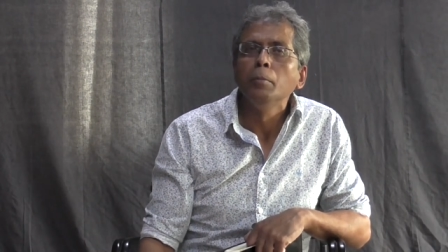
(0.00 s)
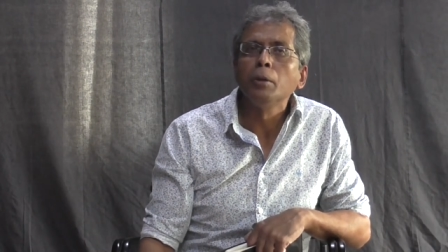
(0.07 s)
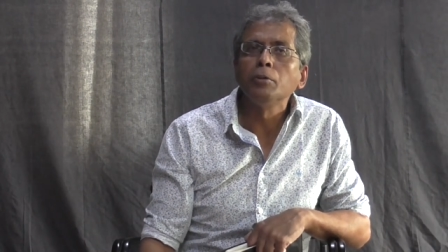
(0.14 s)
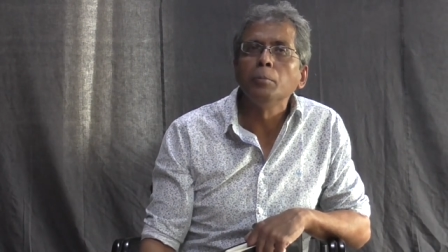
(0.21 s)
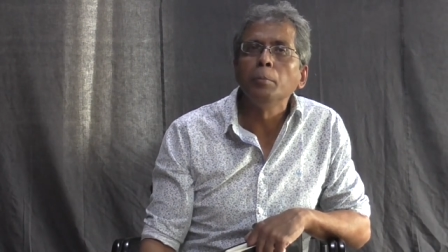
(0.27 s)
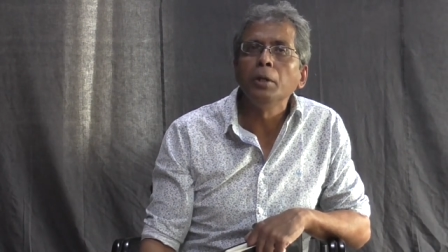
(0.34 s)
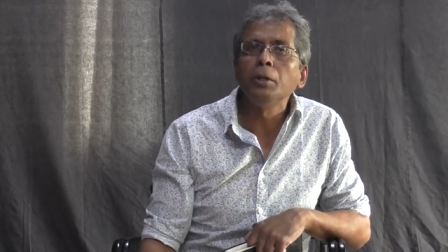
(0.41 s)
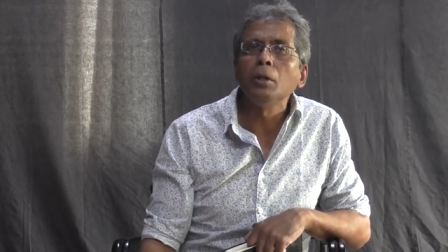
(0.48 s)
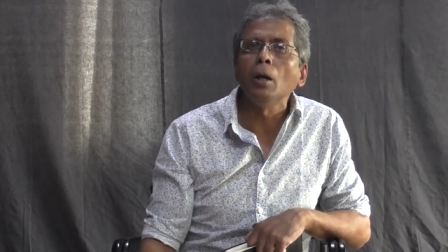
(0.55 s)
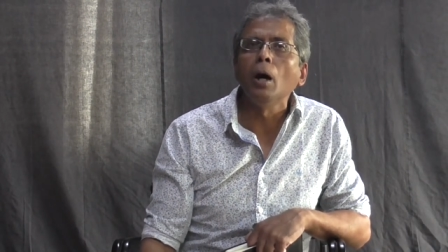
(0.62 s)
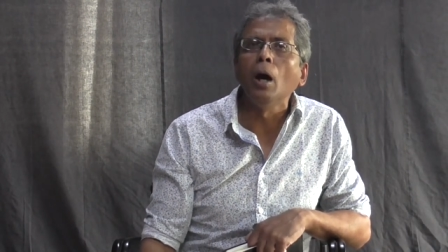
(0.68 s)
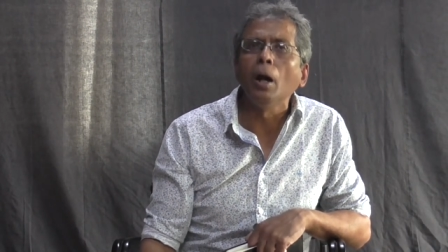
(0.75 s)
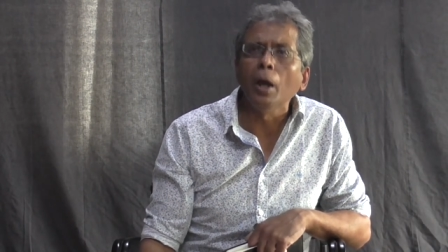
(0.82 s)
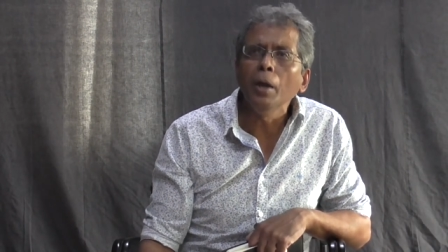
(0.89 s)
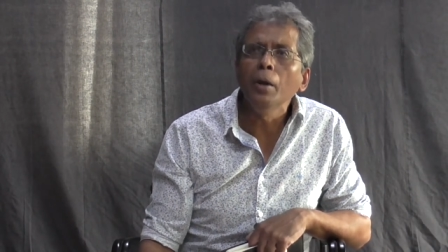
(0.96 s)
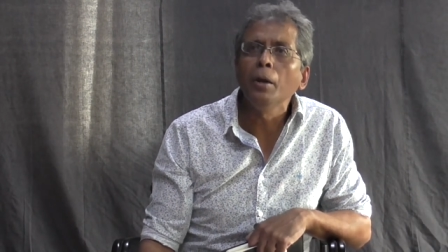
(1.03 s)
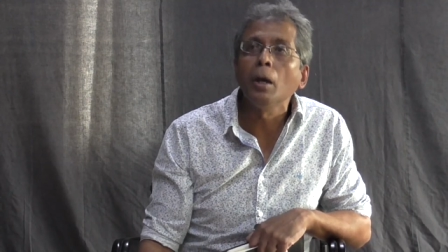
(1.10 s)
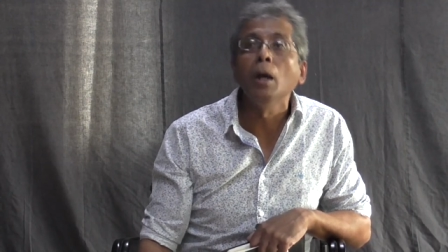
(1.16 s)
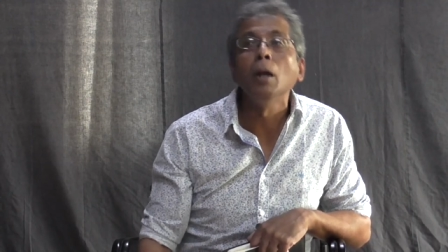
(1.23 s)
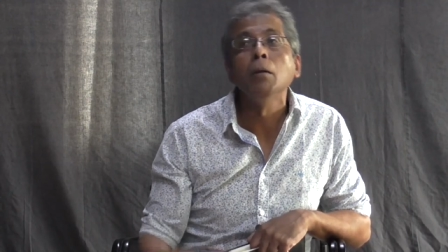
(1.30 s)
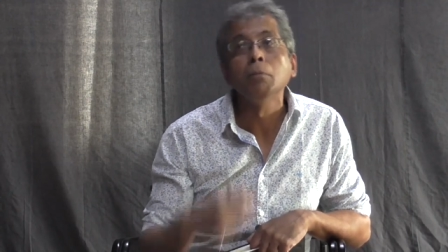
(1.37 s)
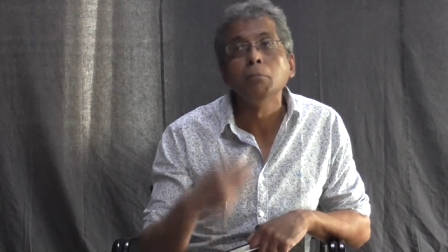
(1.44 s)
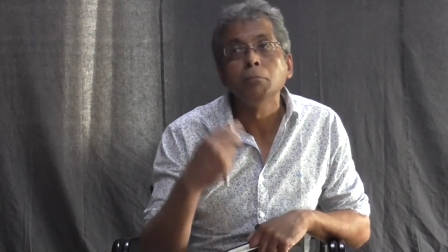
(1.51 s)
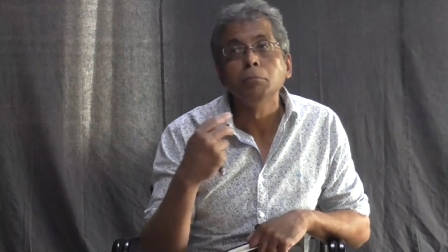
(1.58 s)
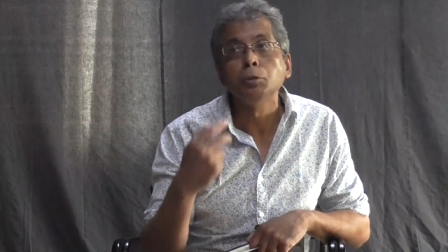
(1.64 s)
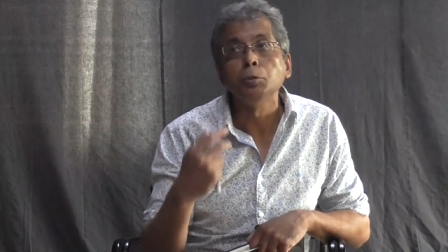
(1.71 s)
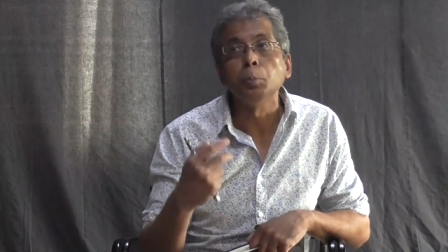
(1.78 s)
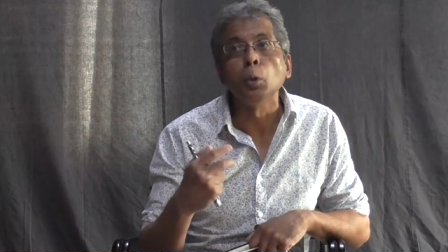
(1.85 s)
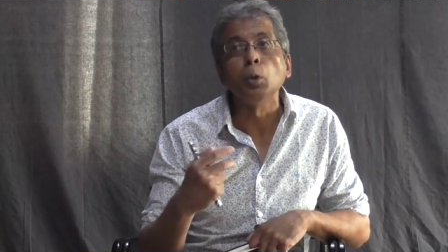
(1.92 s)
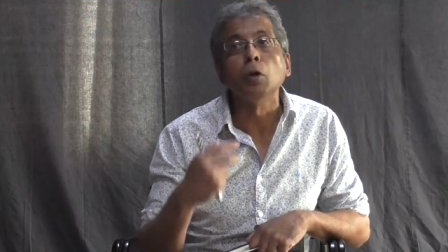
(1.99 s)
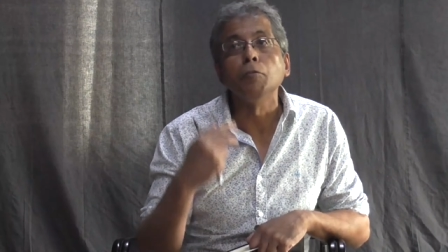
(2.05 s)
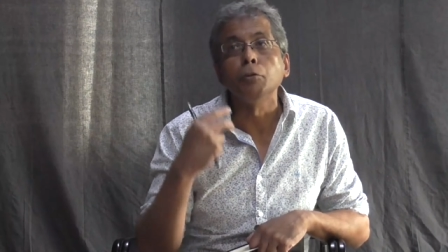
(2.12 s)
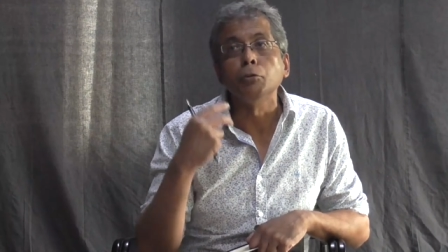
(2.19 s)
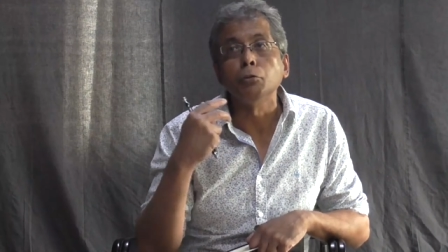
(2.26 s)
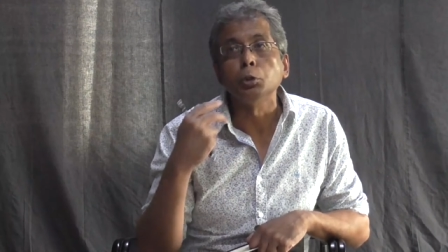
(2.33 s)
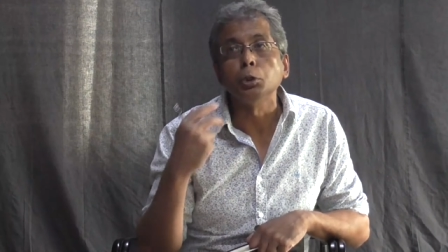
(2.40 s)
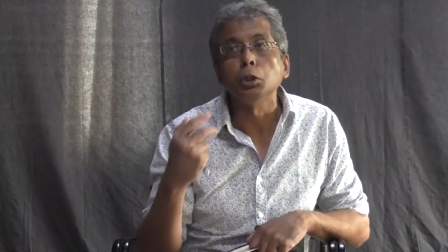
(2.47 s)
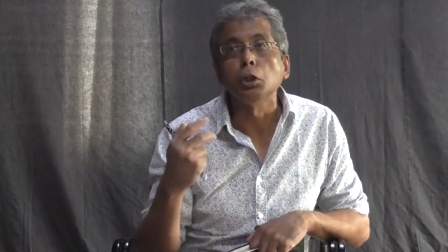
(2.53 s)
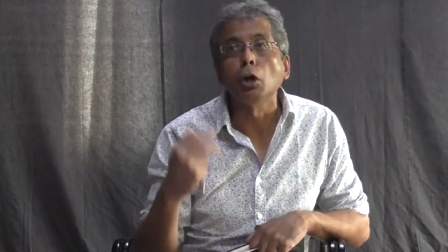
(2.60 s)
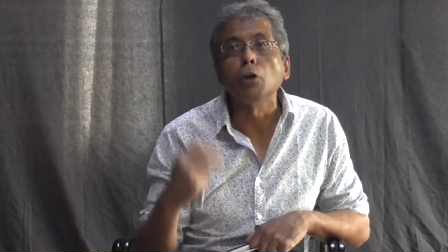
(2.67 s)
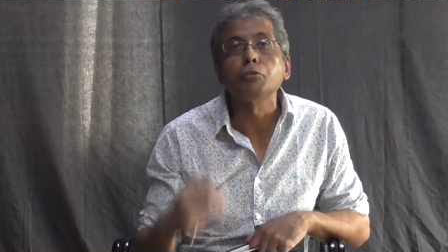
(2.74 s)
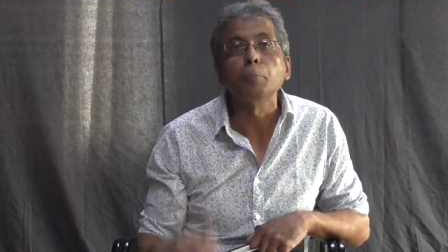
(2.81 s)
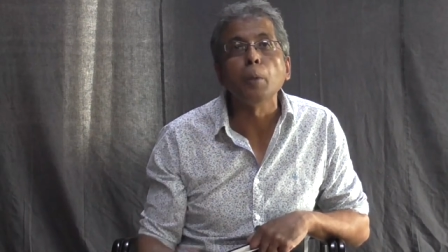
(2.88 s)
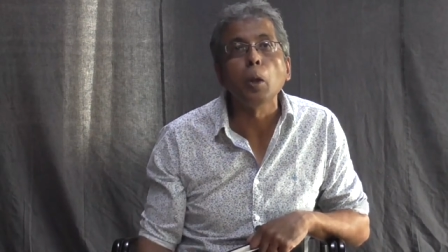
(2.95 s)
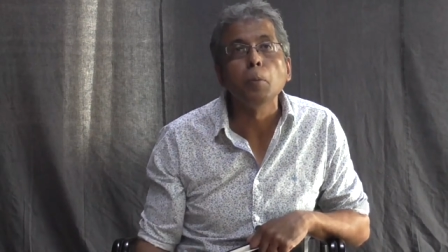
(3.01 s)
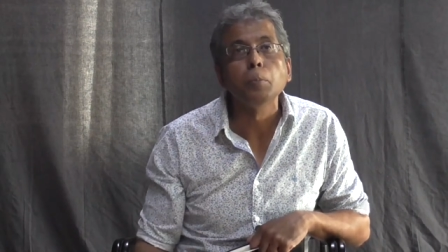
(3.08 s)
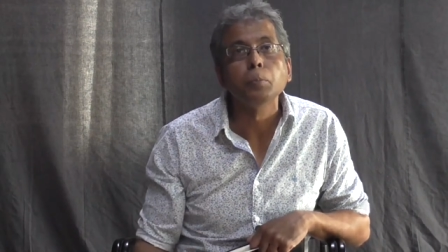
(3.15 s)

because Ambedkar again and again spoke of the social gospel.